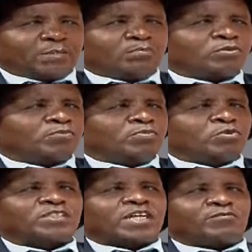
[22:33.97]
And both
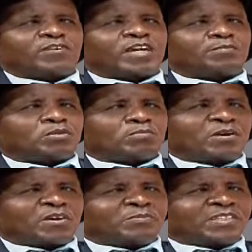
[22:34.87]
books are available on
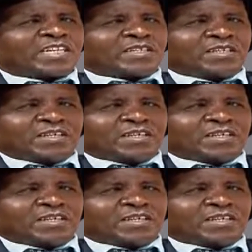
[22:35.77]
my website.